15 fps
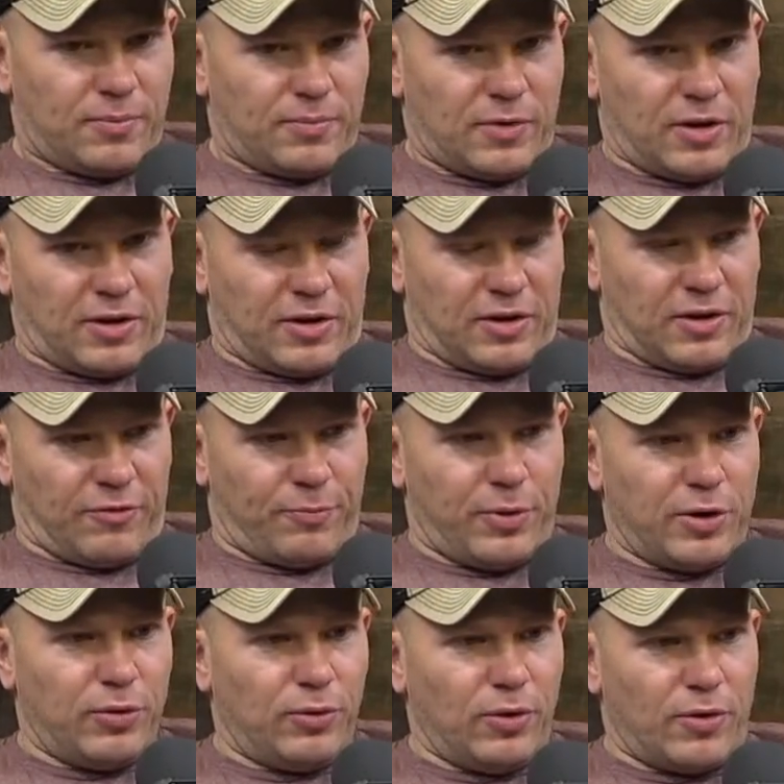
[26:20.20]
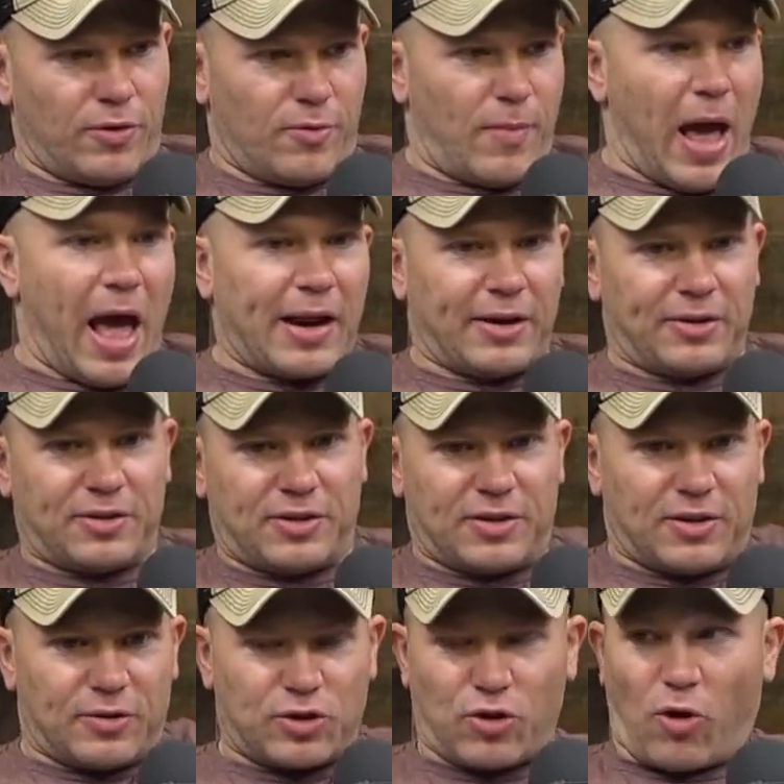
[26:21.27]
if Pedulla or Maddox
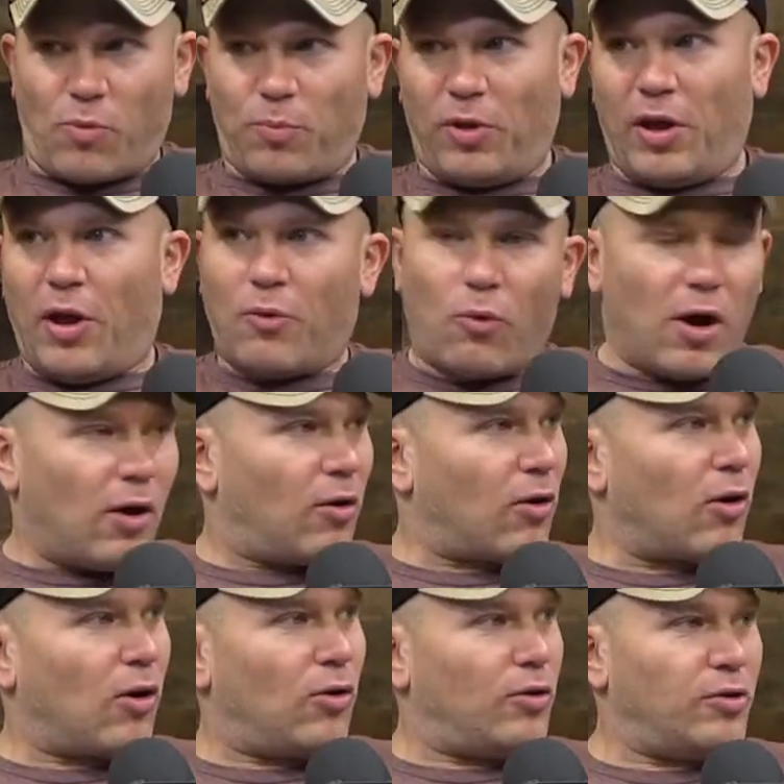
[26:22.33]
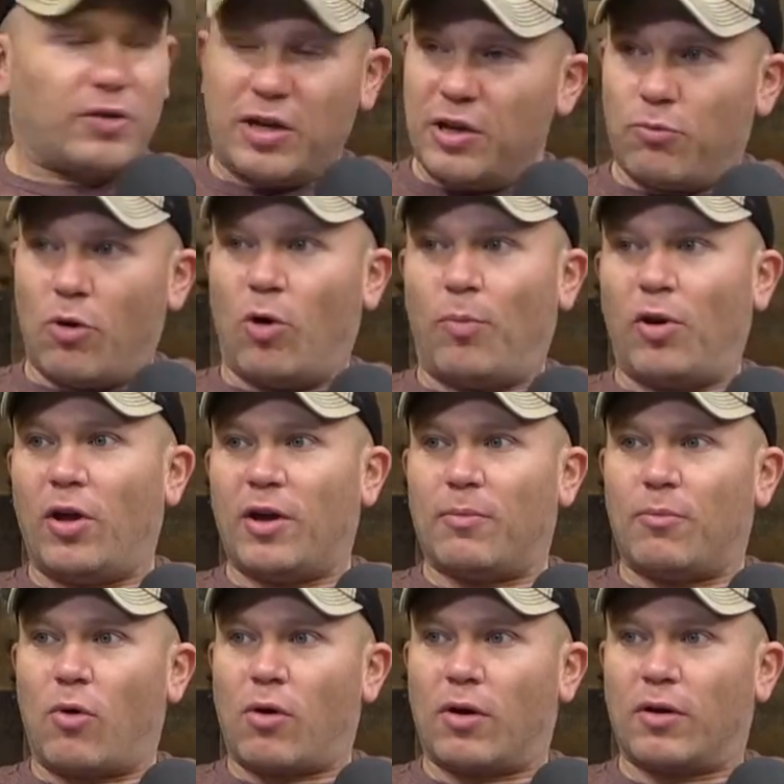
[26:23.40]
start playing well early, he will play them
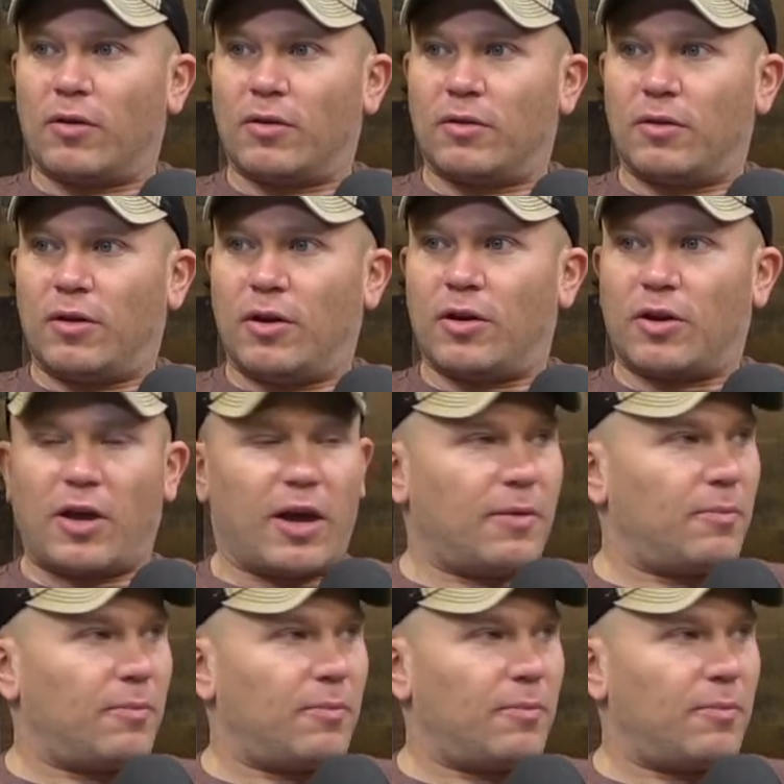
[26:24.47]
more in a game.